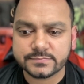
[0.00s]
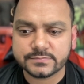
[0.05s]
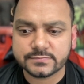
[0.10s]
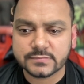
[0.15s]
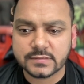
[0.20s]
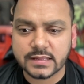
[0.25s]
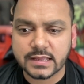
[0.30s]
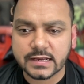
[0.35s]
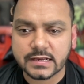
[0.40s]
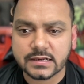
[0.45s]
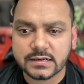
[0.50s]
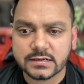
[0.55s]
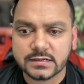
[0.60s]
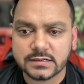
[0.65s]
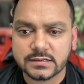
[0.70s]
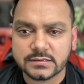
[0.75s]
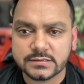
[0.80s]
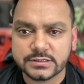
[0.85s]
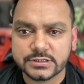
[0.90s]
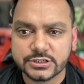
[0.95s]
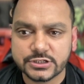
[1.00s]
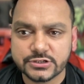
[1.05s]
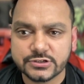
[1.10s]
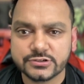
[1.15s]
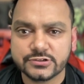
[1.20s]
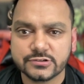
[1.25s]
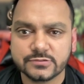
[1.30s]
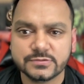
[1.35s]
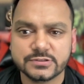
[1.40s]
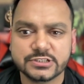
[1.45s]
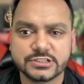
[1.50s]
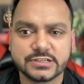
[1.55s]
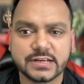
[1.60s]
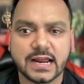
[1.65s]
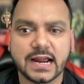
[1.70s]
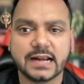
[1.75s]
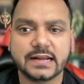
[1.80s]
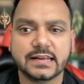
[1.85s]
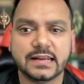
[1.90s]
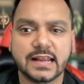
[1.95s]
like a YouTube
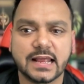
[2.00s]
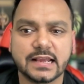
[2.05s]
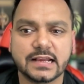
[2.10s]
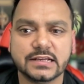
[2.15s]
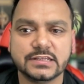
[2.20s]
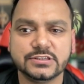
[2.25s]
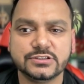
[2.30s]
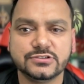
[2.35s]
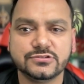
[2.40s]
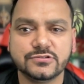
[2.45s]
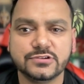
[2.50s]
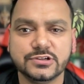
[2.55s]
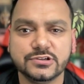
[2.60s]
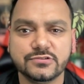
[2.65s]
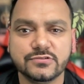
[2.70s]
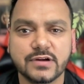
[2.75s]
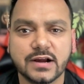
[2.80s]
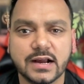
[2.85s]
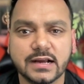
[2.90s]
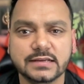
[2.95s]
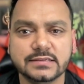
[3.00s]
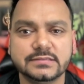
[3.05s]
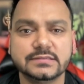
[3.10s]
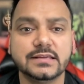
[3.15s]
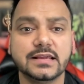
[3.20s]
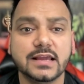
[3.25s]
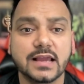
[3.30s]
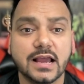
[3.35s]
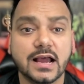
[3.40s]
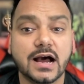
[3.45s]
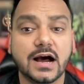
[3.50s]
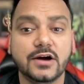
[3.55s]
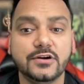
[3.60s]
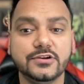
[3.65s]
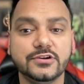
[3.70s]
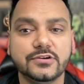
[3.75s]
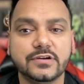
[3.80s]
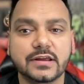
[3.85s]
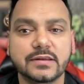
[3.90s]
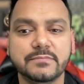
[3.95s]
stat, and I can show you guys how
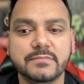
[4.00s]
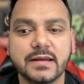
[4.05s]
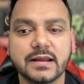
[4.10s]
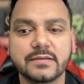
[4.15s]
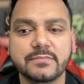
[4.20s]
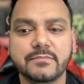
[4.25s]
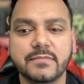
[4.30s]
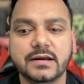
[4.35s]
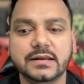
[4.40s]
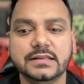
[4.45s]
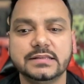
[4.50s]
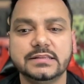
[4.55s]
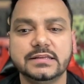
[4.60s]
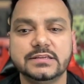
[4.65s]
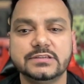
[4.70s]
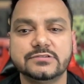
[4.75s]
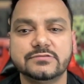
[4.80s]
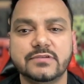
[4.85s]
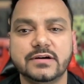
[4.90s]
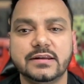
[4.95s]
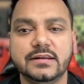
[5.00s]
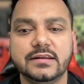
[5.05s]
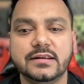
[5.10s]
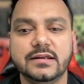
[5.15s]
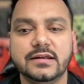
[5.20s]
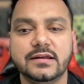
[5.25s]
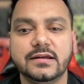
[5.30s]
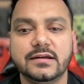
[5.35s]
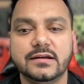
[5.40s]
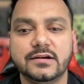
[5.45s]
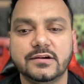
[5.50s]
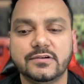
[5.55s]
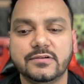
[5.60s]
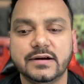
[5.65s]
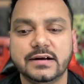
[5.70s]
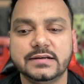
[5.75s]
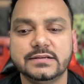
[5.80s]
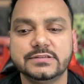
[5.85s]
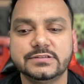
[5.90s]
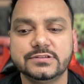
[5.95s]
you can make money this one. All
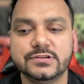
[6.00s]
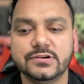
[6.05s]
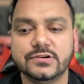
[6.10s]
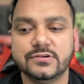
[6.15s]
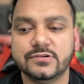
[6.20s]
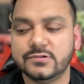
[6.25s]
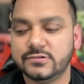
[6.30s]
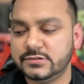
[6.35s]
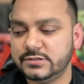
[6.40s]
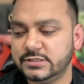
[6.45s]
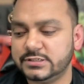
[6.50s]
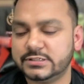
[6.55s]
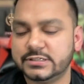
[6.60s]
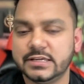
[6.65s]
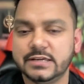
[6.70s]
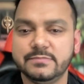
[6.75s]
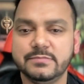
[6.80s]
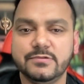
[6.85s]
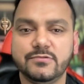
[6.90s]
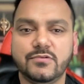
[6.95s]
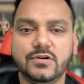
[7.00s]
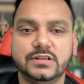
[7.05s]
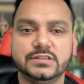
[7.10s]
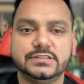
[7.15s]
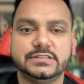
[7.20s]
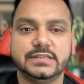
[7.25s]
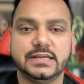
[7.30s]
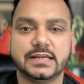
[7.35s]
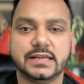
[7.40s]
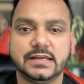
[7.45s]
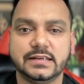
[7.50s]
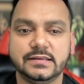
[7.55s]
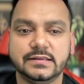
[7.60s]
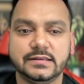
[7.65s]
right, so just give me 1 second.